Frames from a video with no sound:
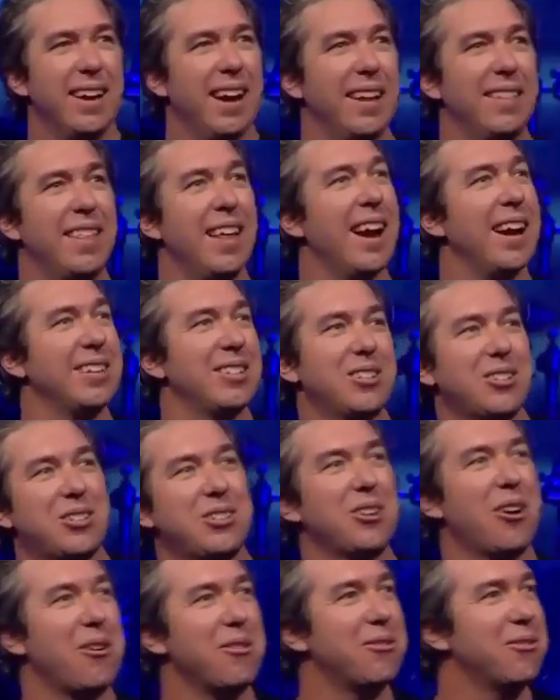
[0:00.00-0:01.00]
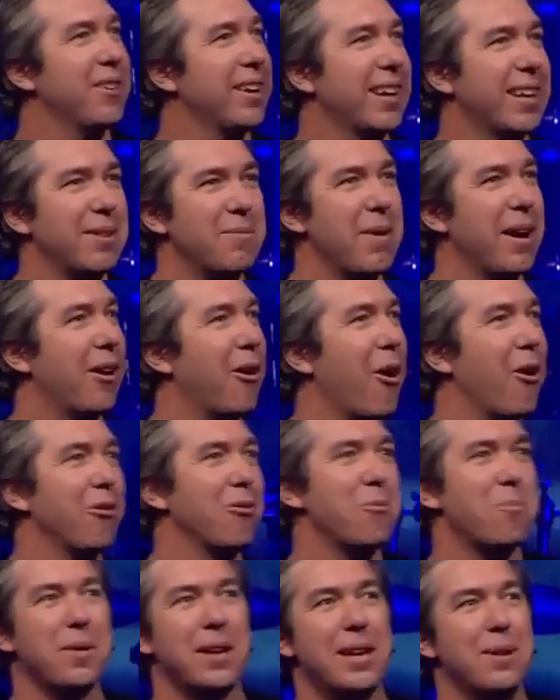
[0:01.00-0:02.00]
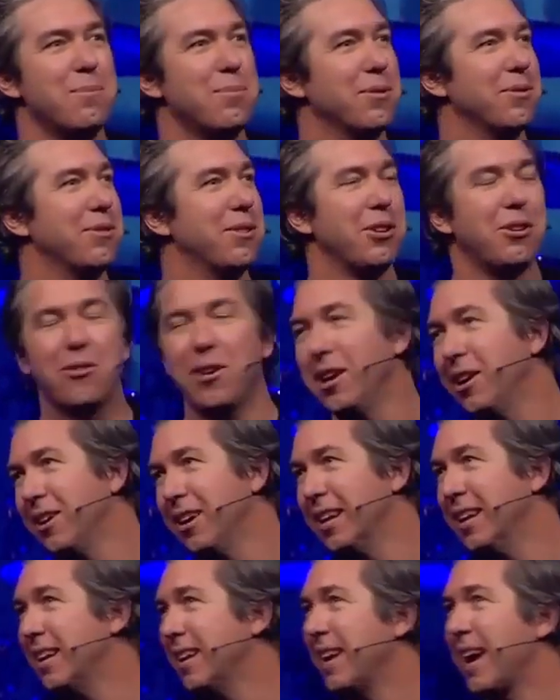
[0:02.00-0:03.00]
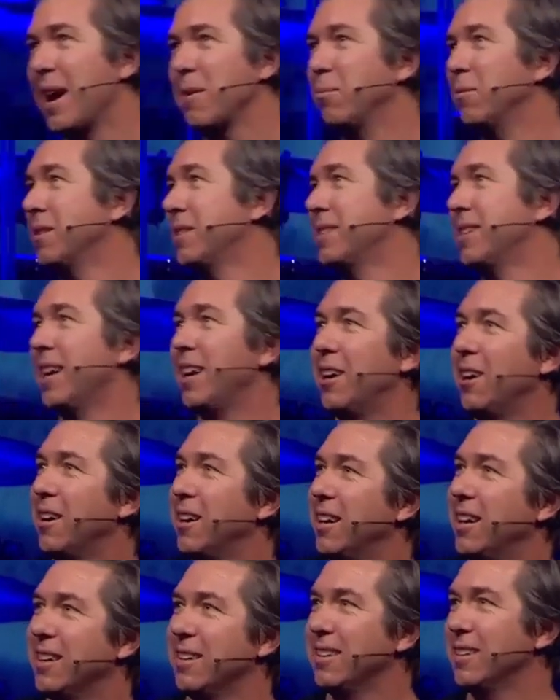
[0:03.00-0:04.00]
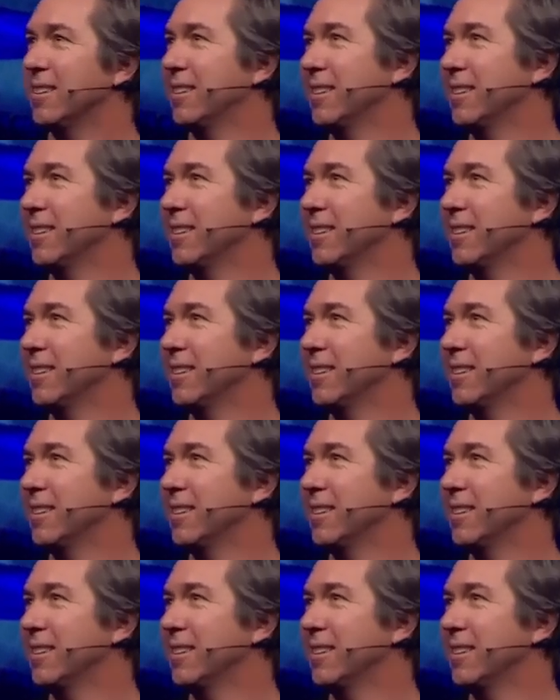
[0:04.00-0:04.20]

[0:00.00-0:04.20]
And then I just started thinking about all the people in the greater Indianapolis area